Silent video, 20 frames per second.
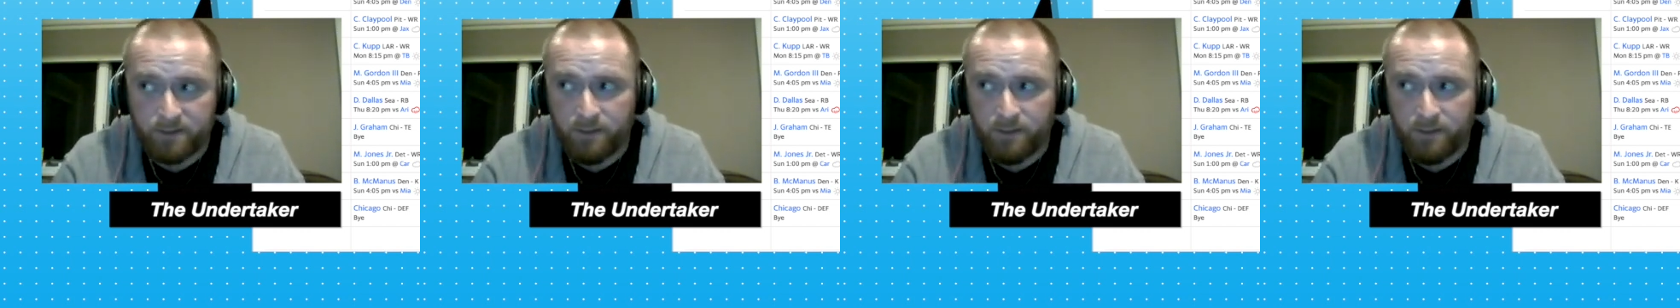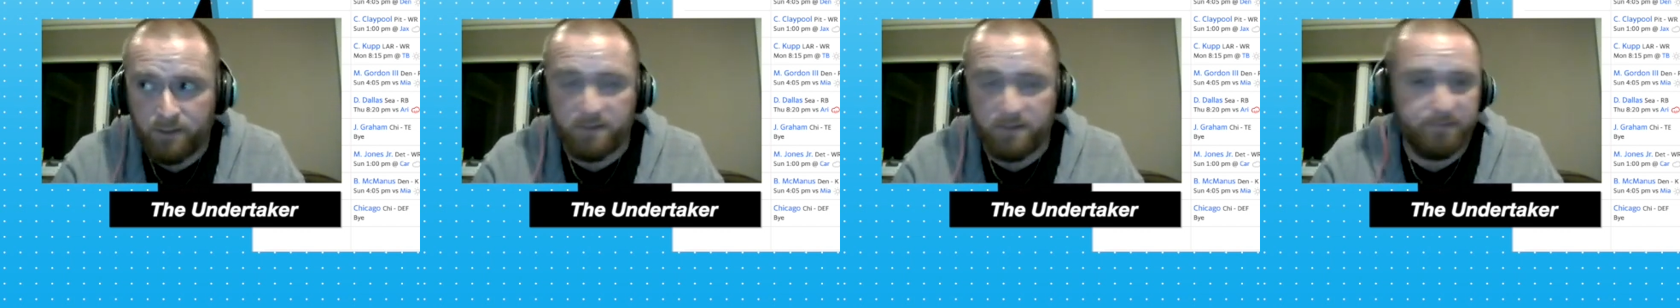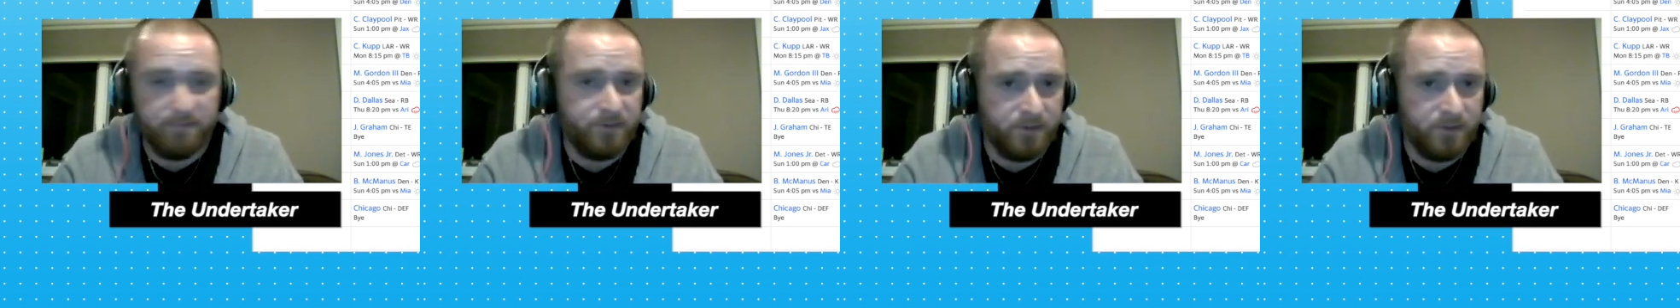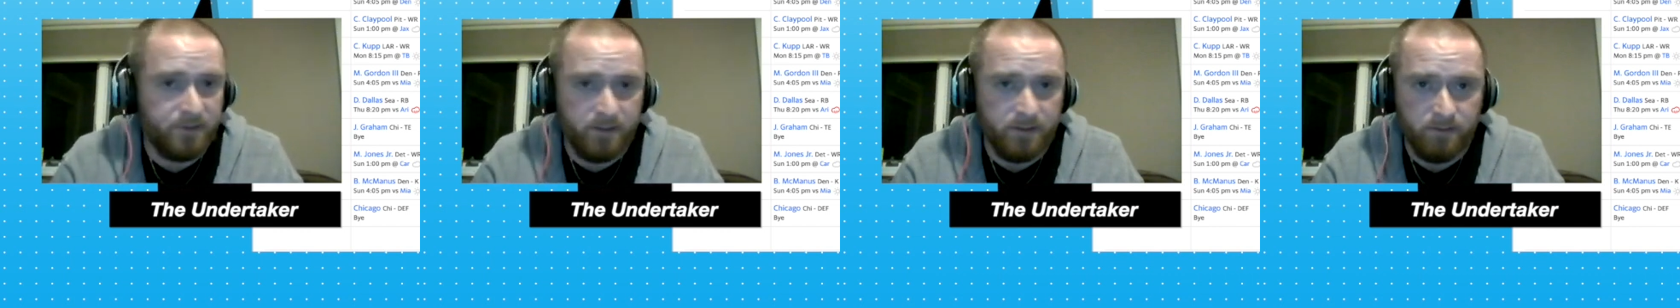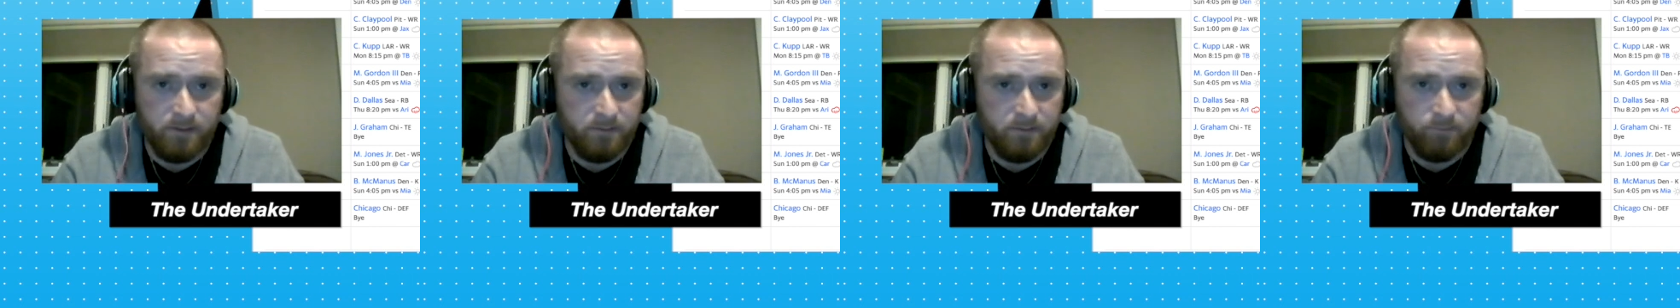different
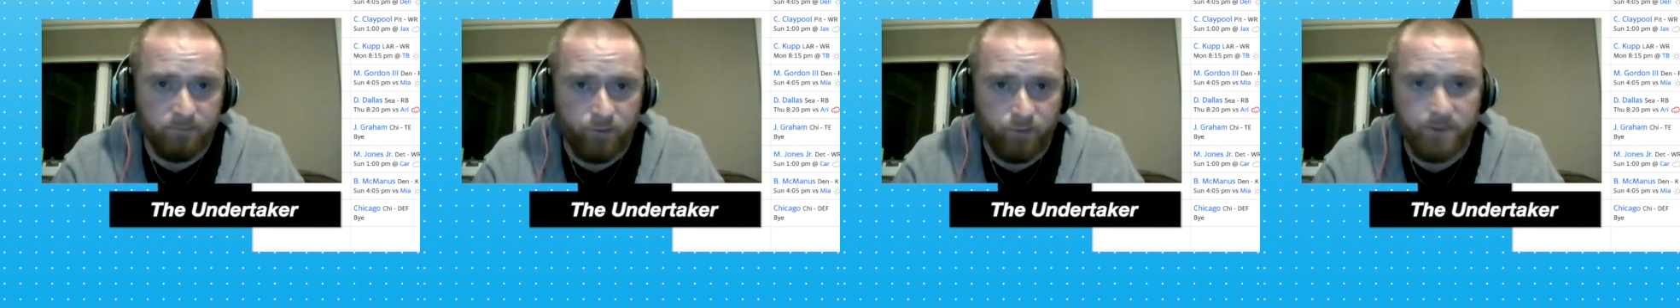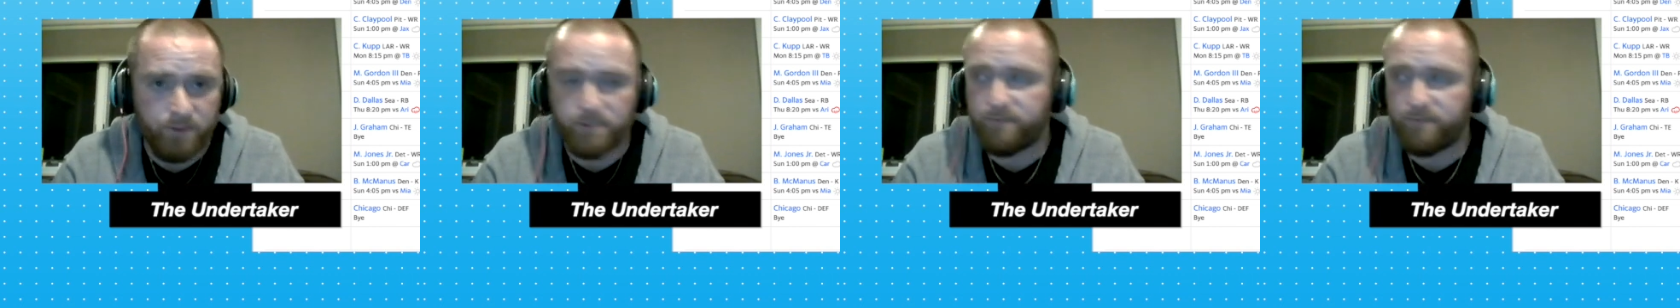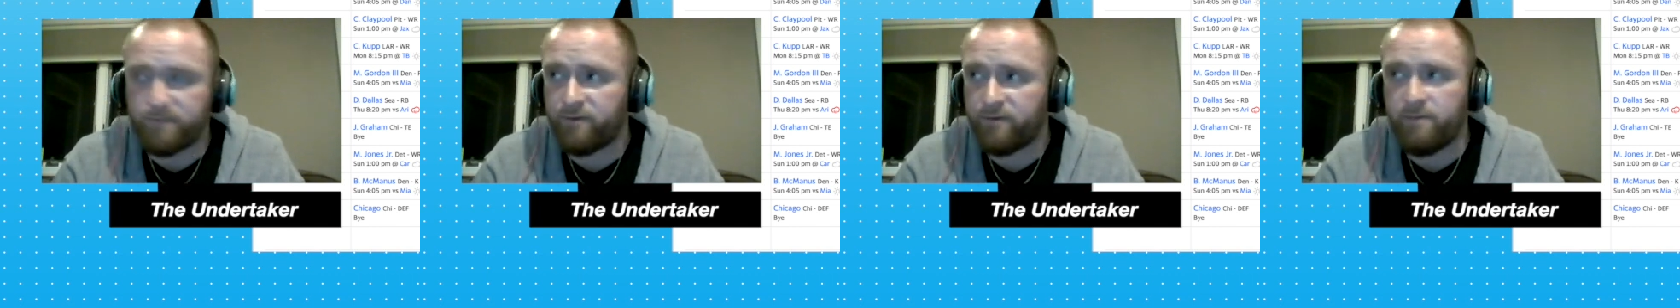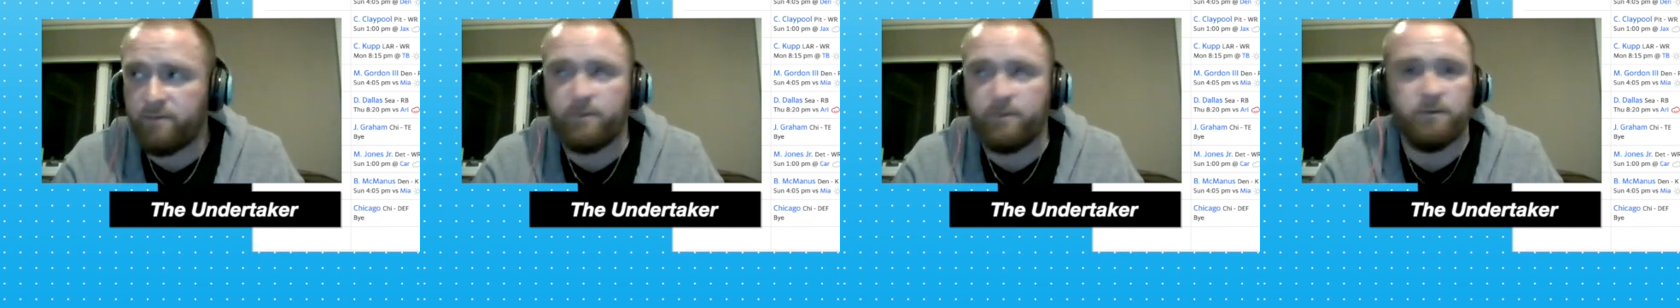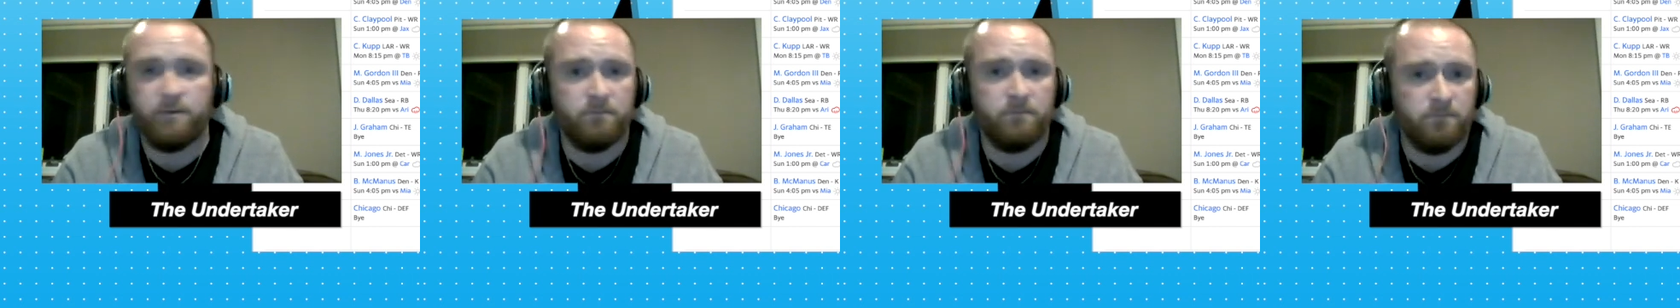than the Royce
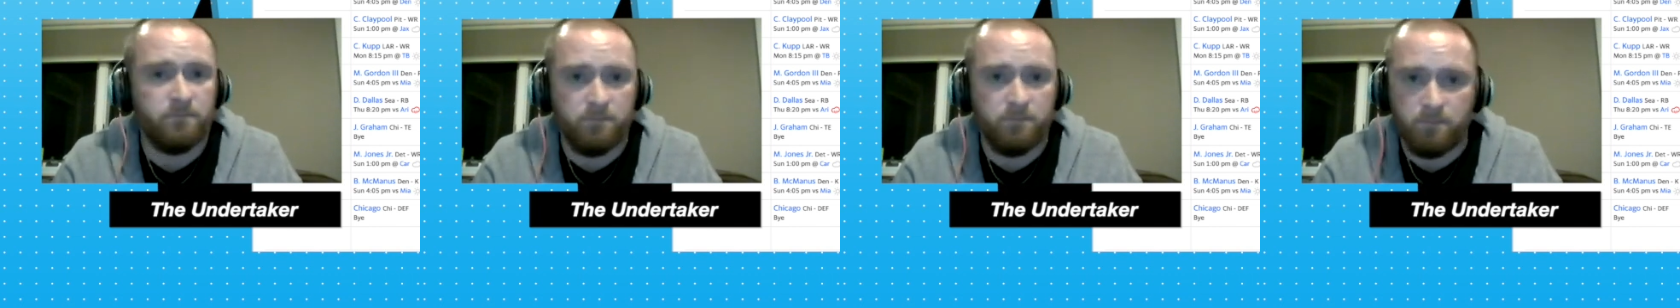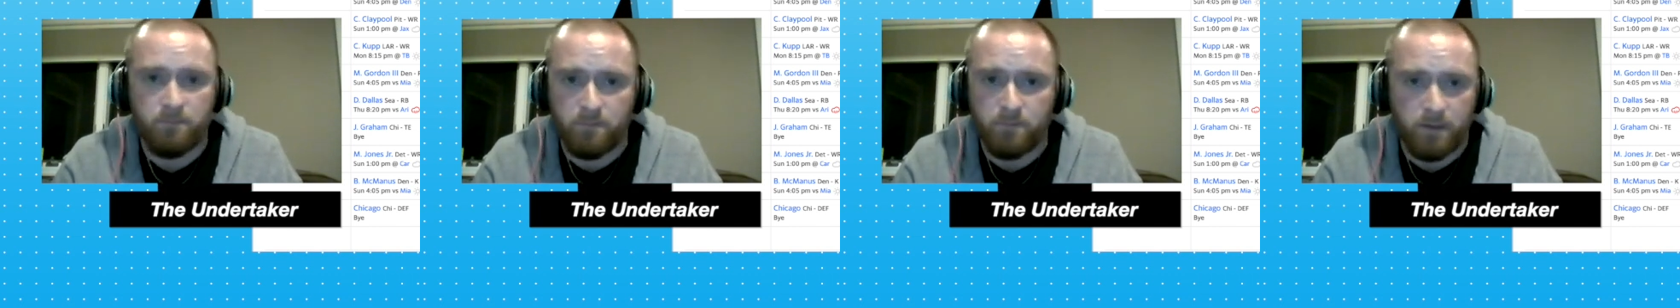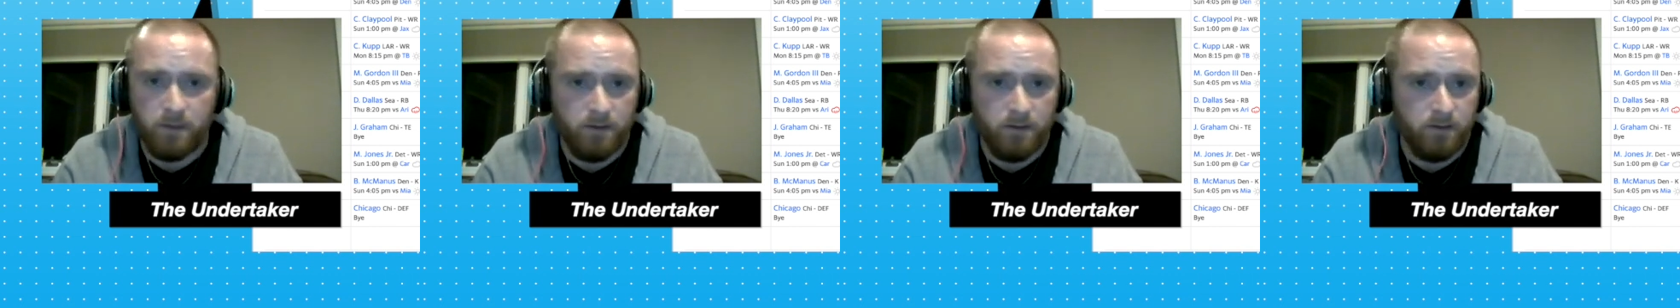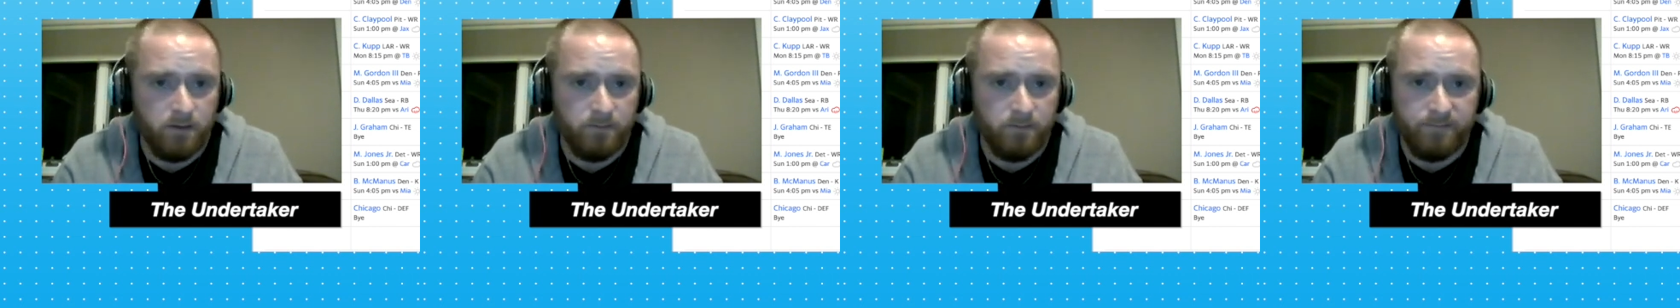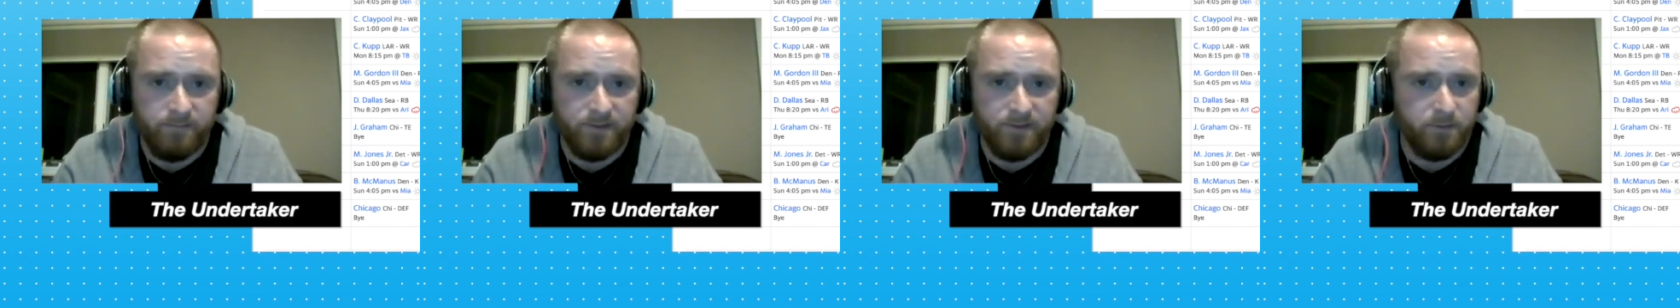Freeman,
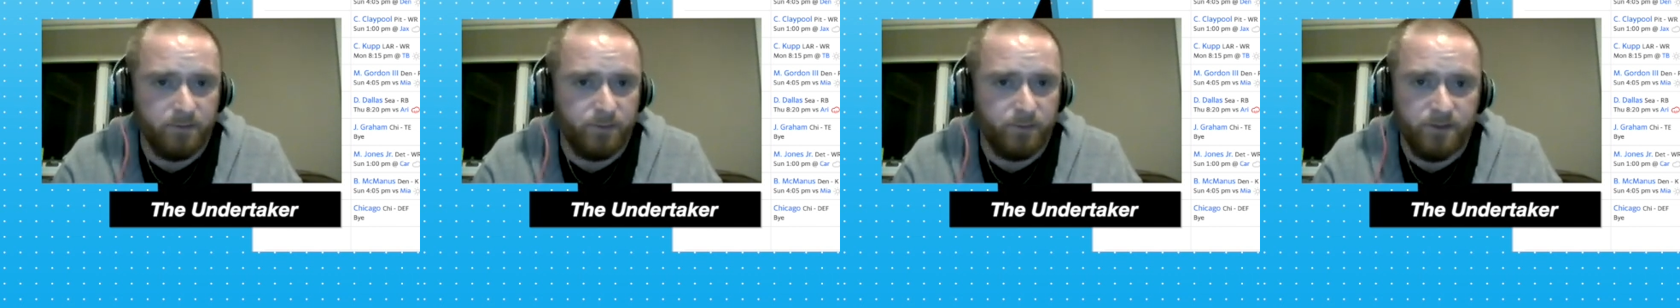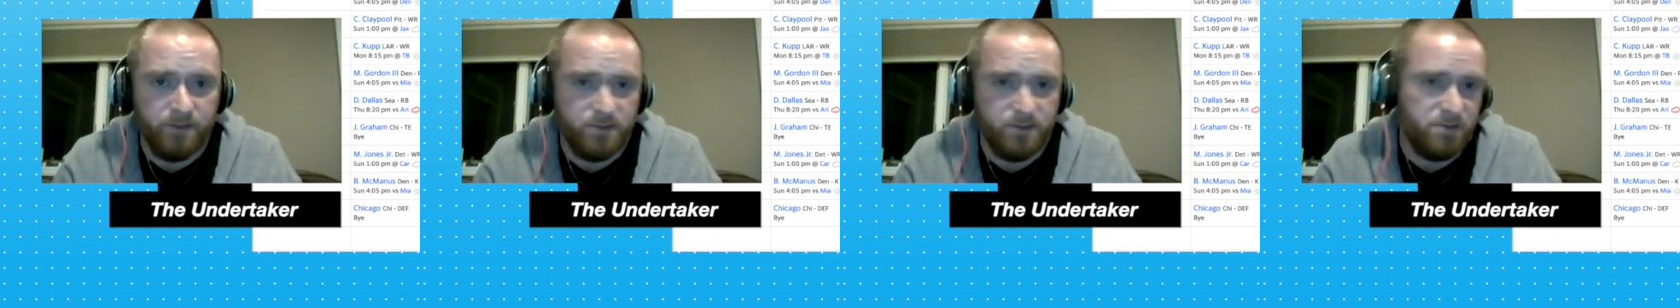Philip Lindsay